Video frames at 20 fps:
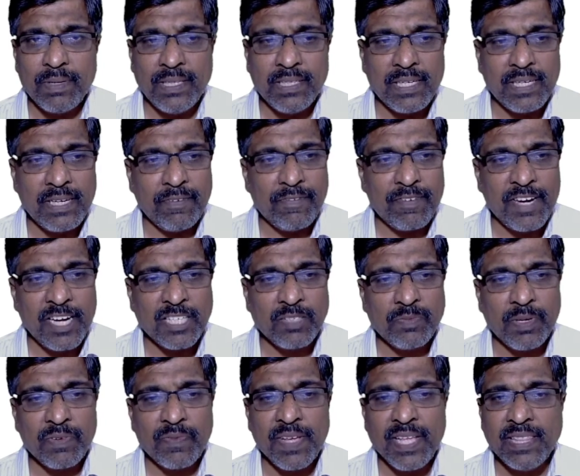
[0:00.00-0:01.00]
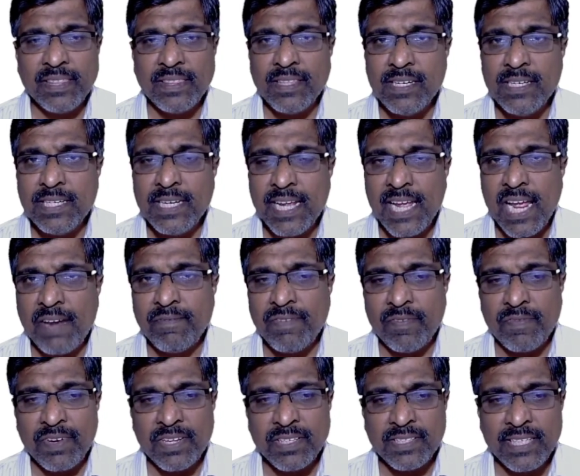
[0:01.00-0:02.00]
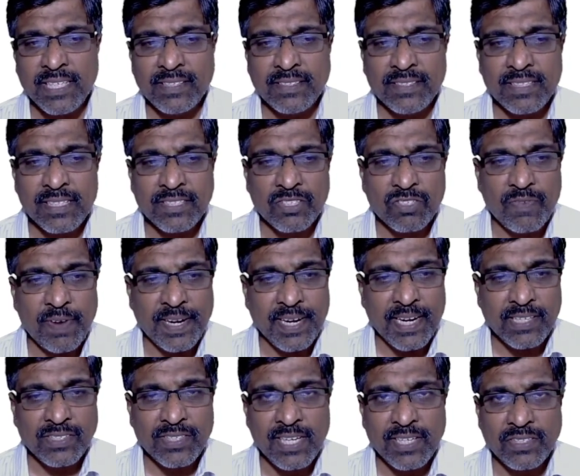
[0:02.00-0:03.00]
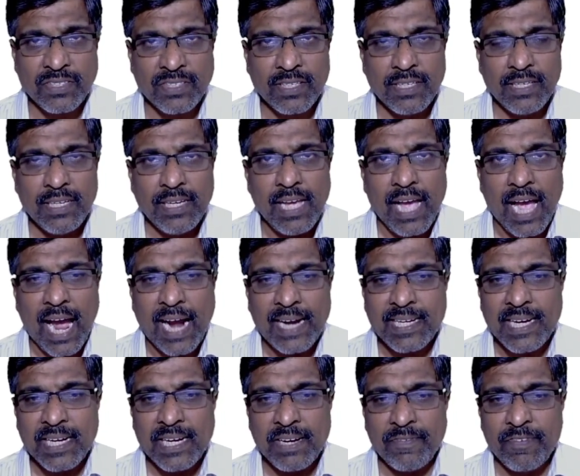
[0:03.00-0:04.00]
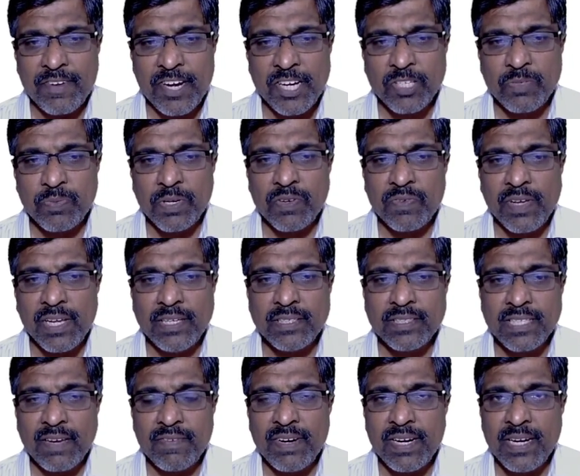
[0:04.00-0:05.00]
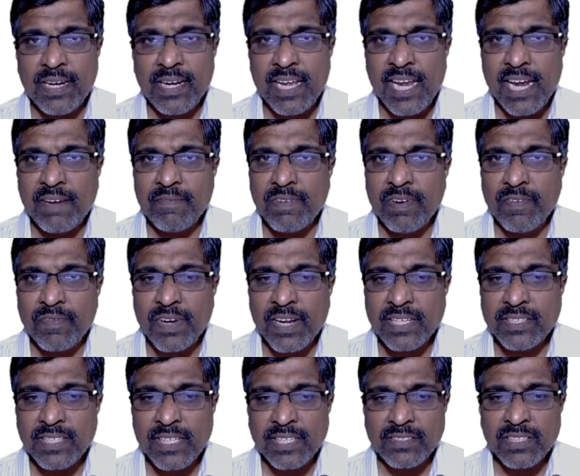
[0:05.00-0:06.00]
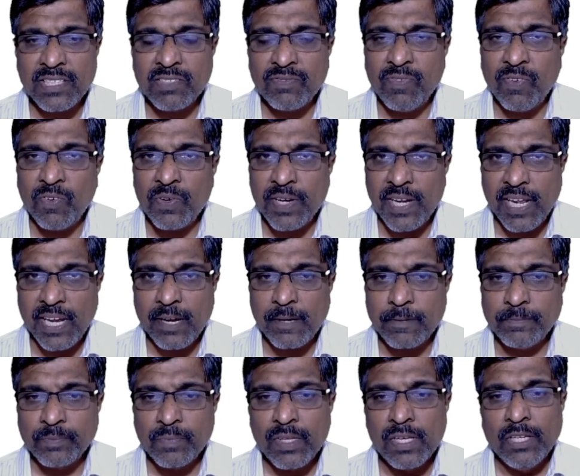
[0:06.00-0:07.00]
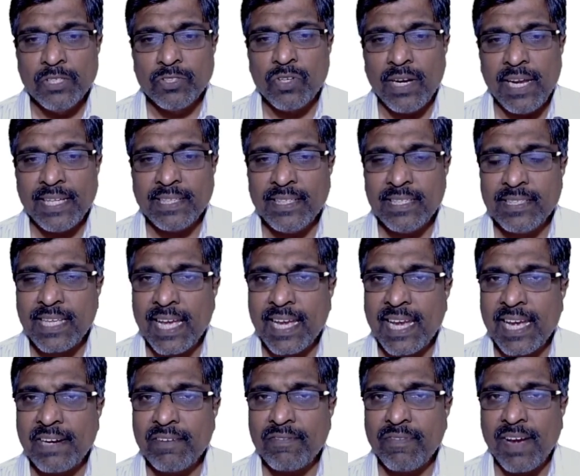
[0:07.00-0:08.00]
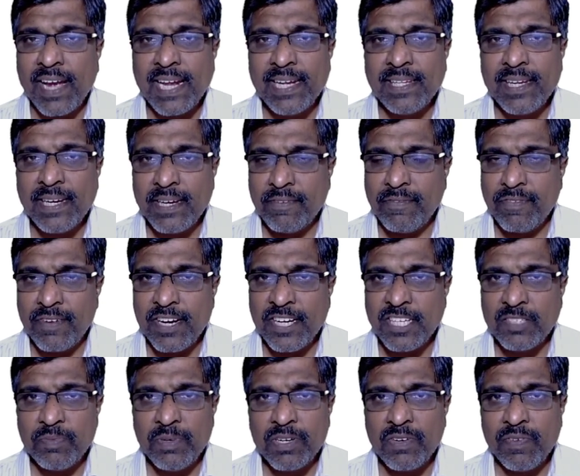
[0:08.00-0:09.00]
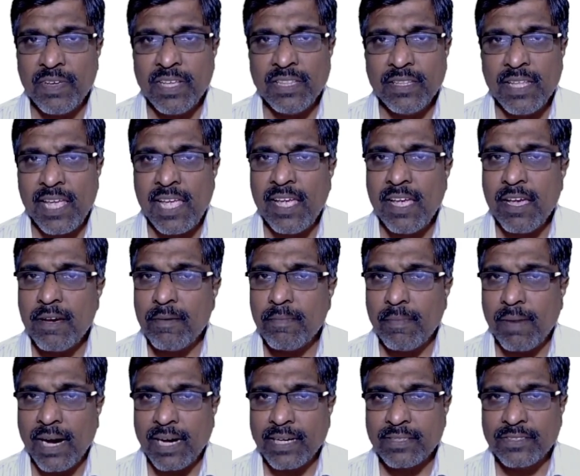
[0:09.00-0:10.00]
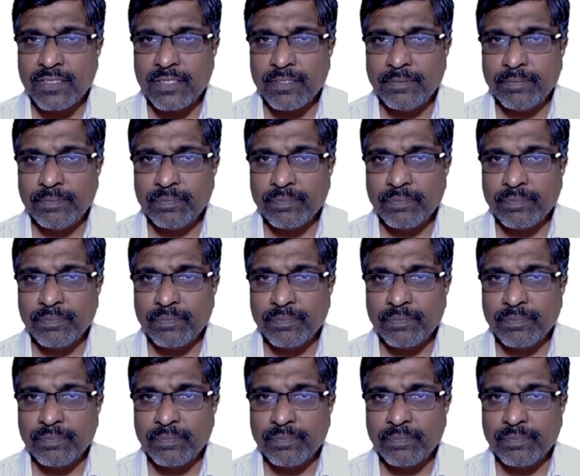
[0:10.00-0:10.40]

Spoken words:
the difference between 30 and 56 is 26 and the difference between 70 and 56 is 14. So like this I can find the difference between the marks.